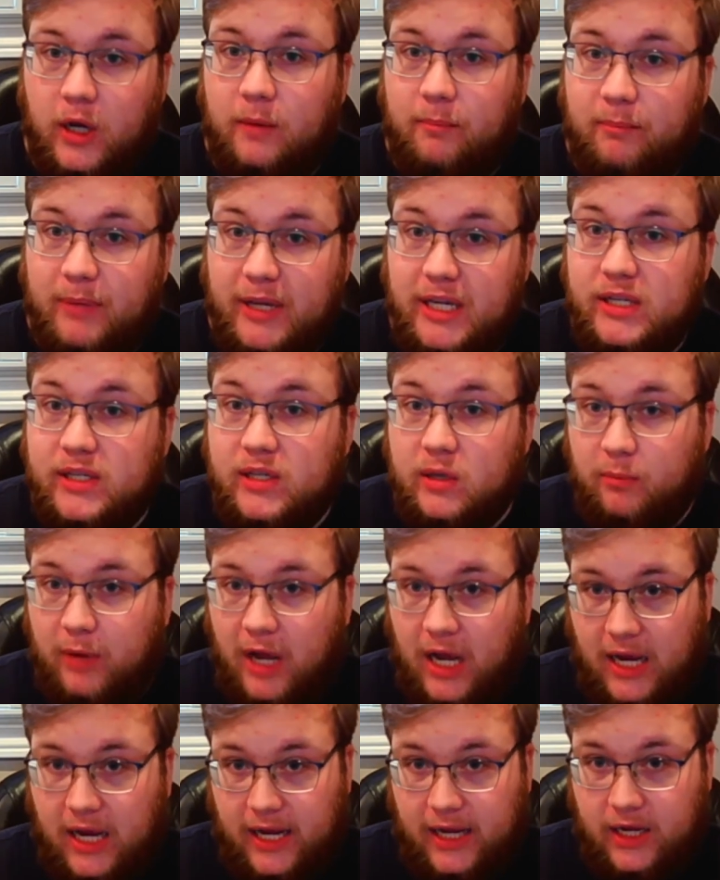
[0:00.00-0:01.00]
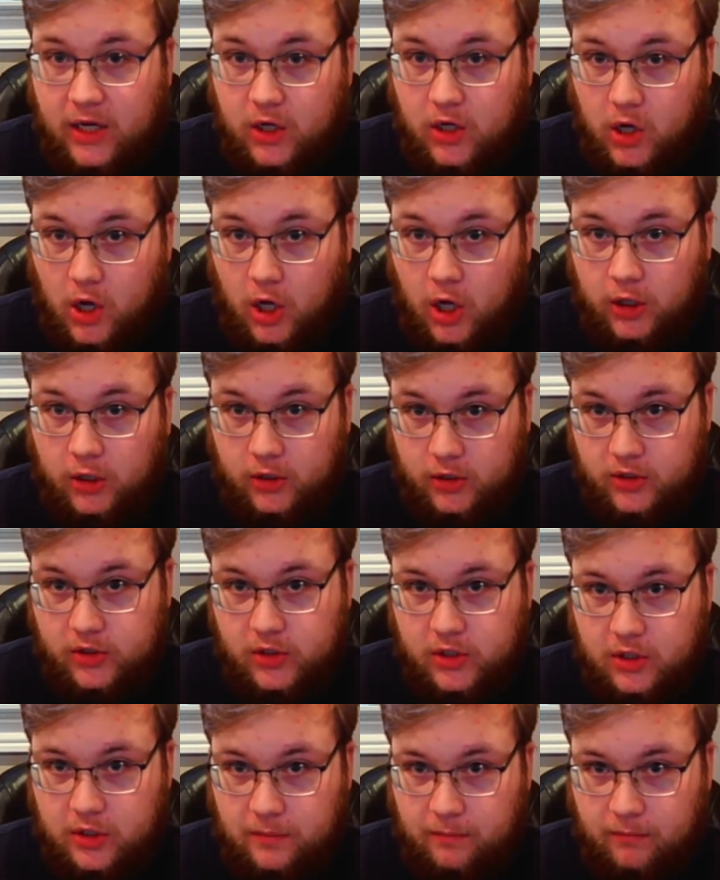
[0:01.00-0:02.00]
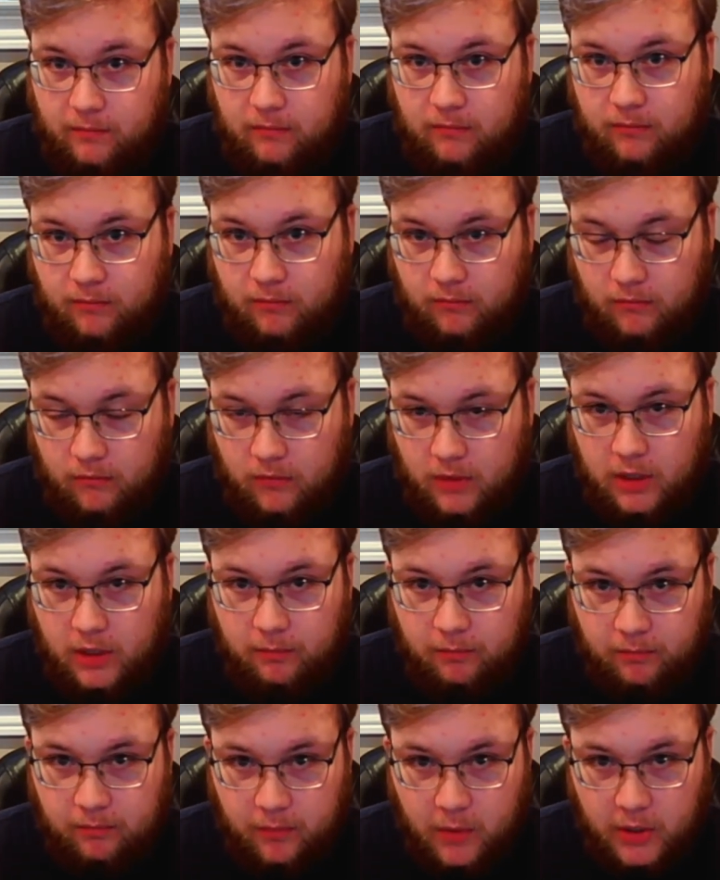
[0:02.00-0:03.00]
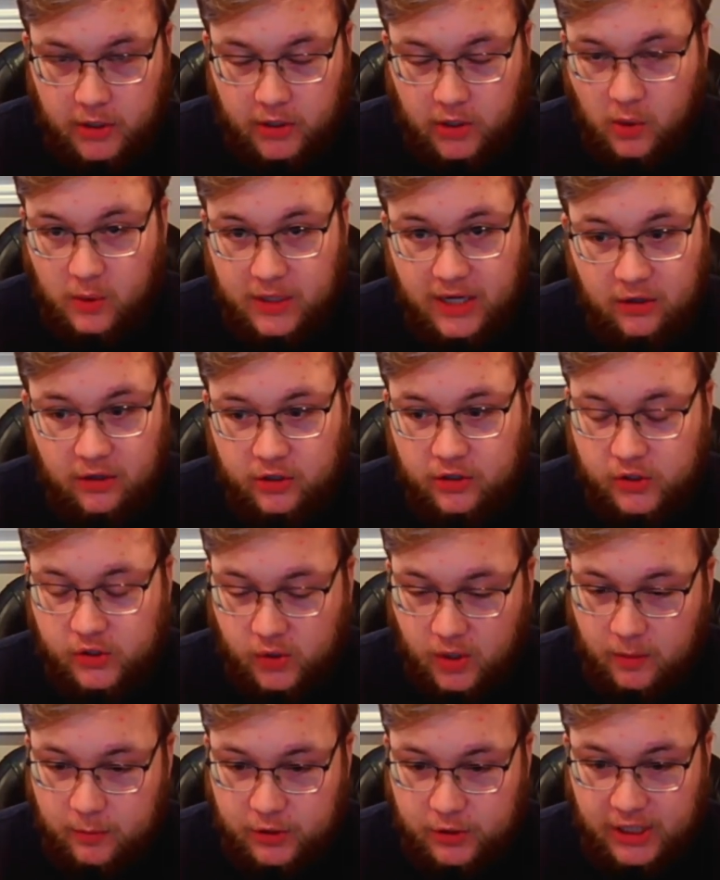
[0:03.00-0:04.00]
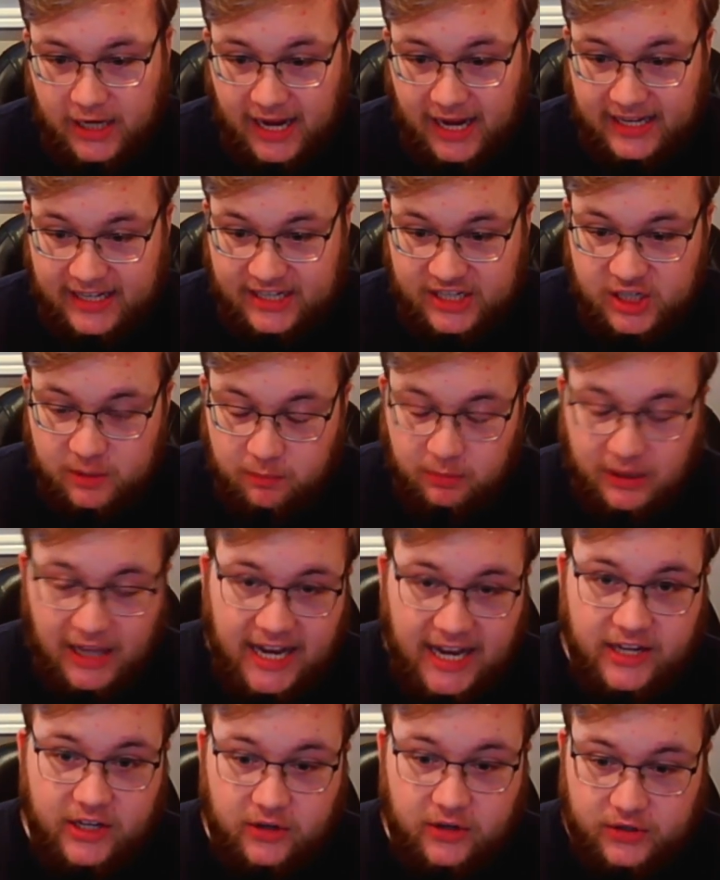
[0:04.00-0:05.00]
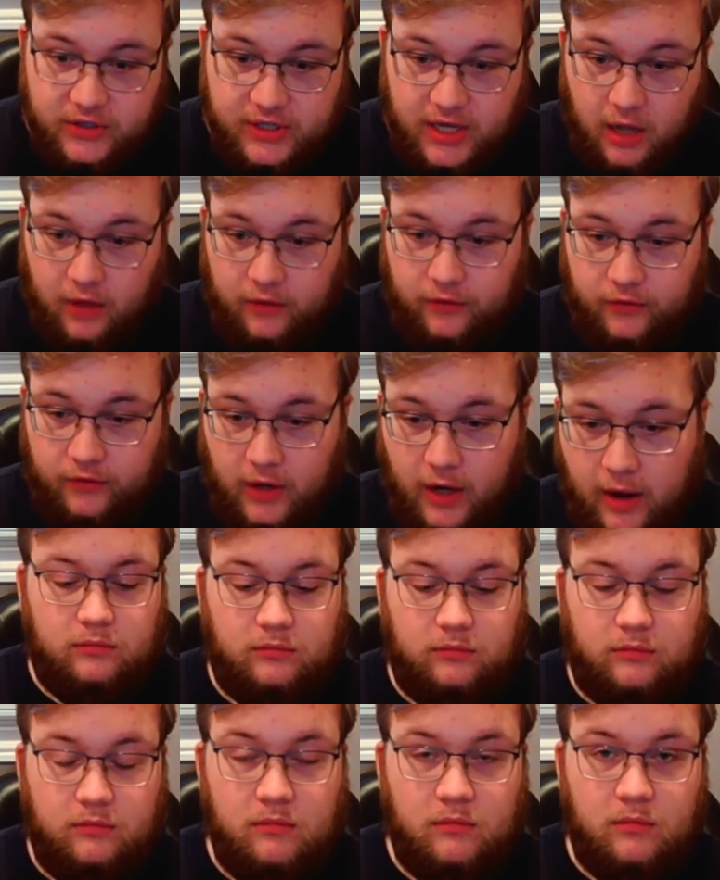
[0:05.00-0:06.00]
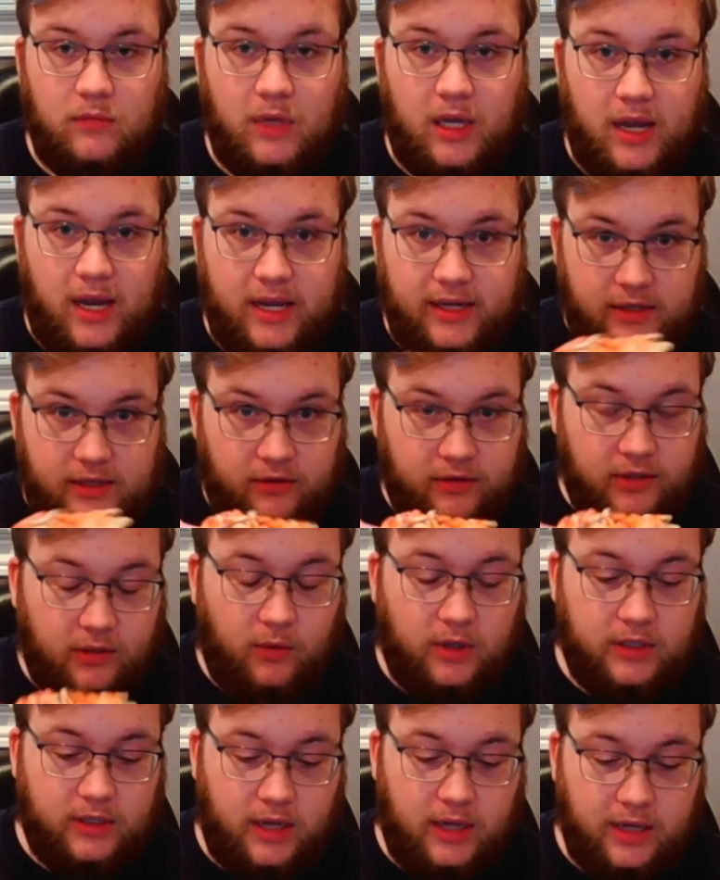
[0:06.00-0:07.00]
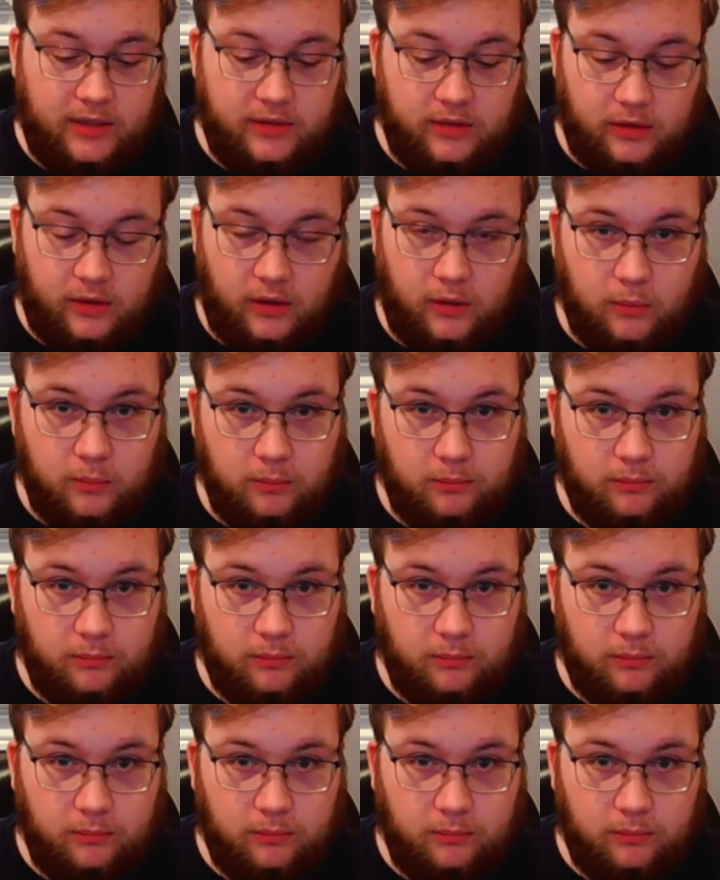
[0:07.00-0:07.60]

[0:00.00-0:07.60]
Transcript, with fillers: pizza pie callers, go down in the description and explain yourself. I, I seriously want an answer though.